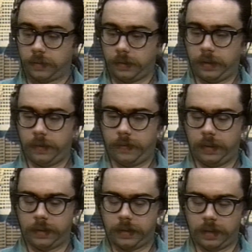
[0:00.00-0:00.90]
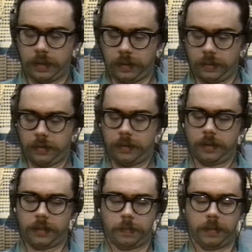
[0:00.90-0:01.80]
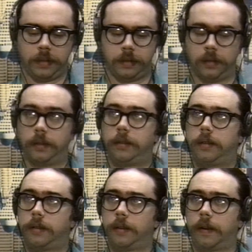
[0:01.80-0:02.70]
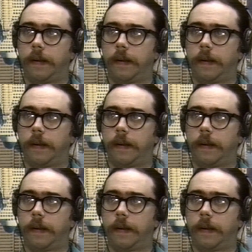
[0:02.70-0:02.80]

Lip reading: give these things explicit